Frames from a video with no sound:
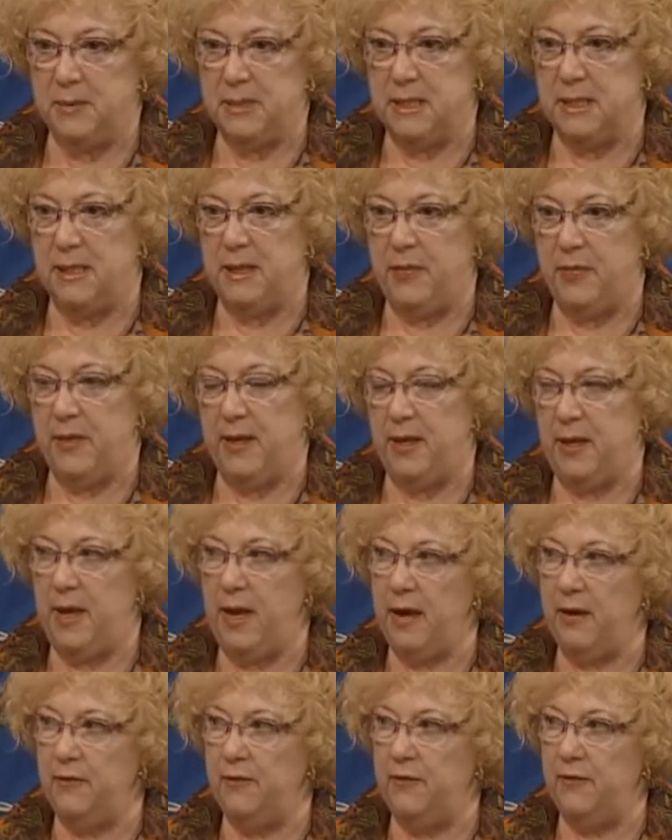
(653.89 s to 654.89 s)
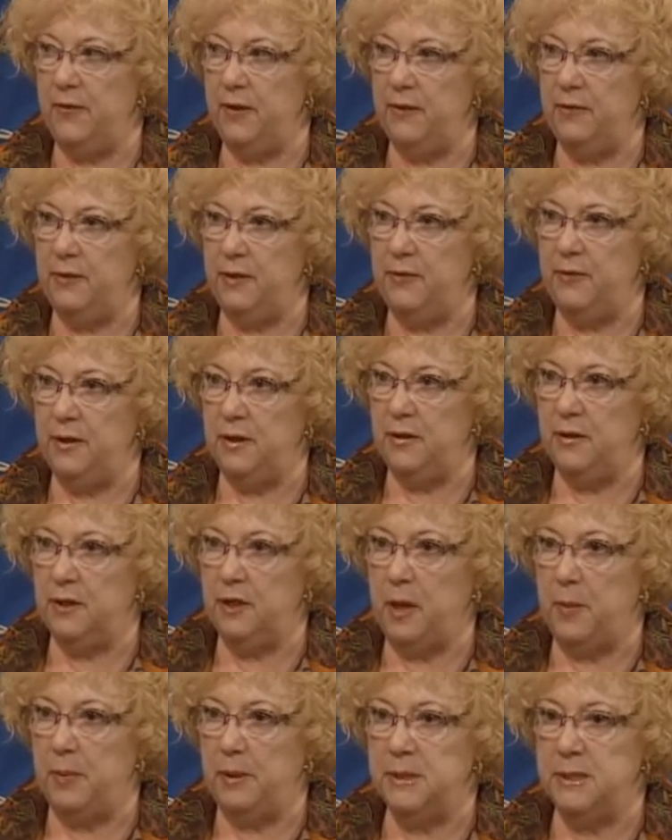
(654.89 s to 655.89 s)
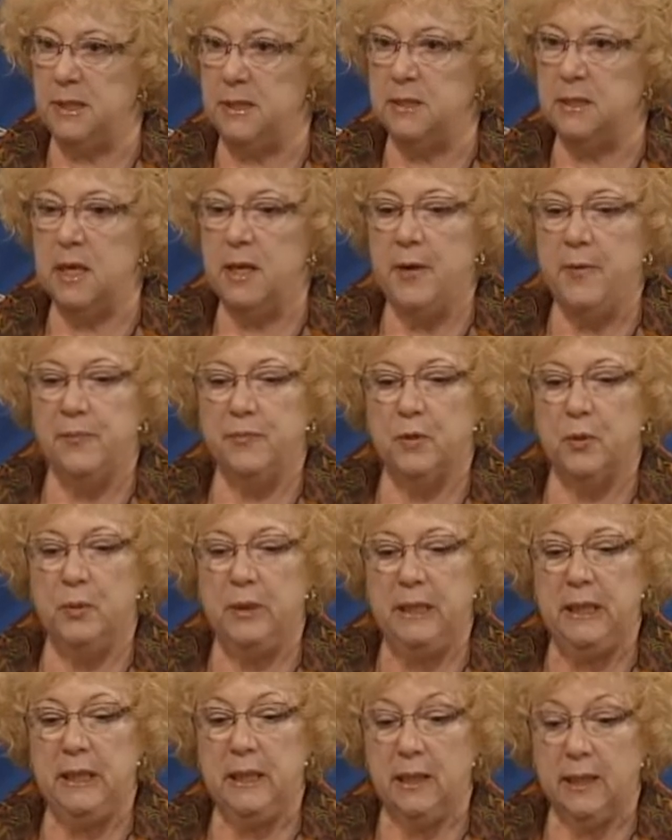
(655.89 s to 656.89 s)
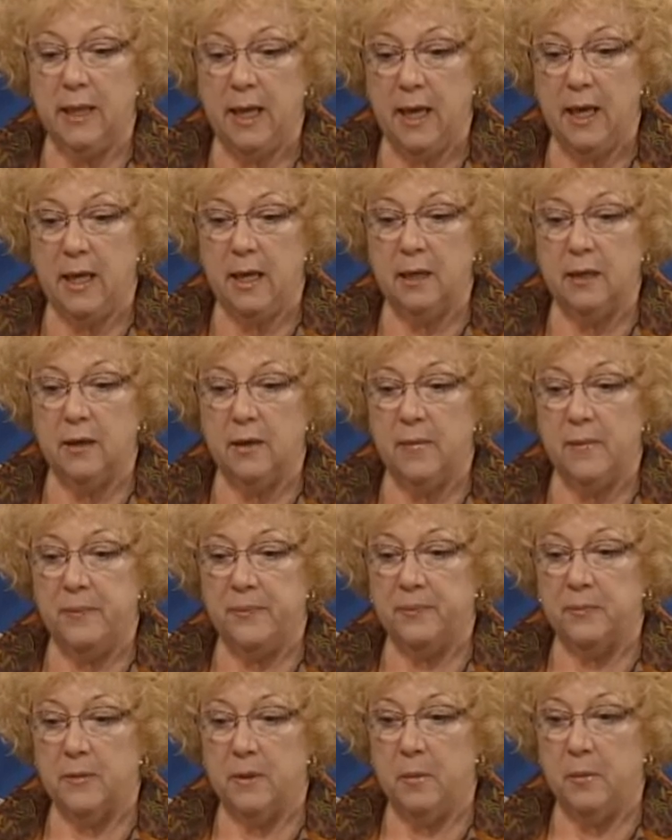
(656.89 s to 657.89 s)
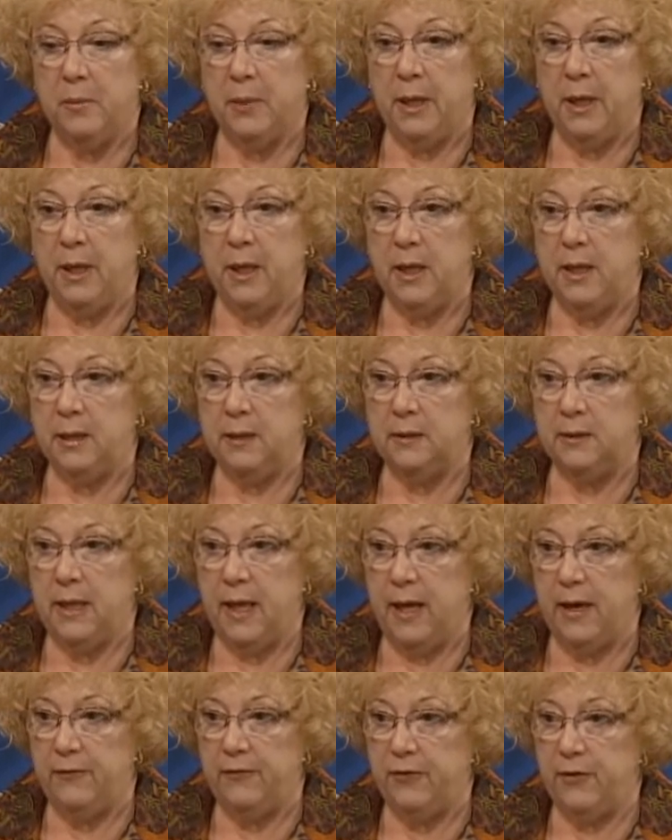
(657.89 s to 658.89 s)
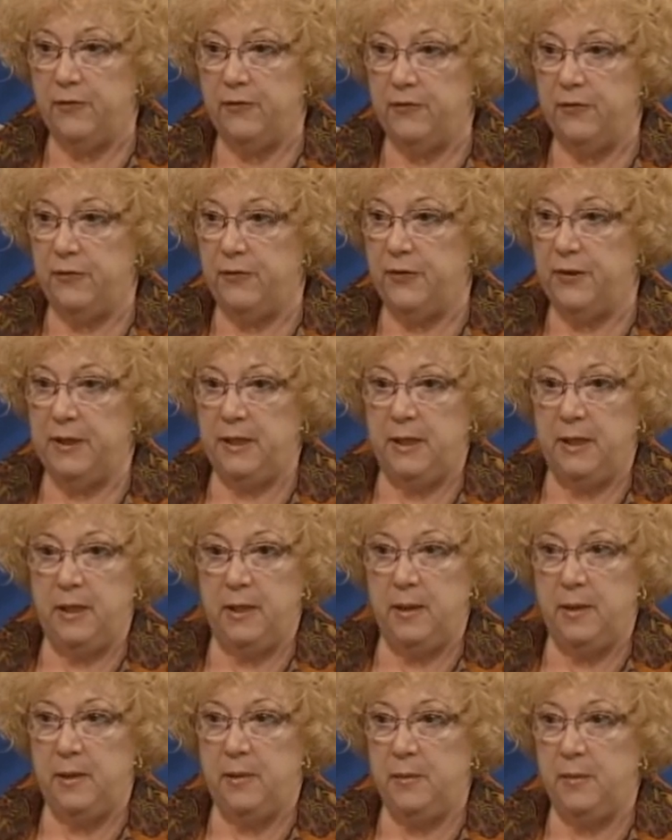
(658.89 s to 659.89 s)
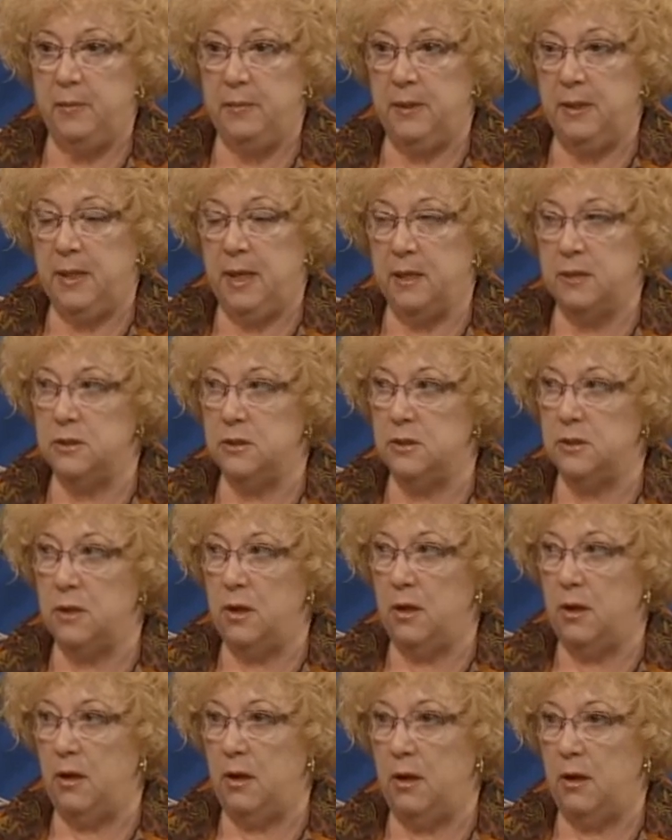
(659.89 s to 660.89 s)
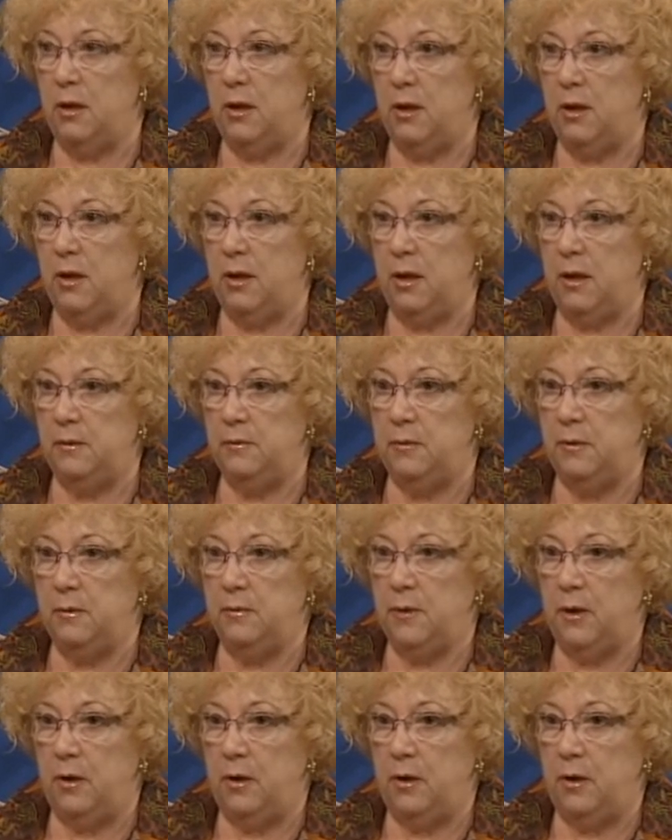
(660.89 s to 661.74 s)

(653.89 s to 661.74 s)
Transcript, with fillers: comes in and they have, and the, the couple says, we need a cake, but half of the guests uh,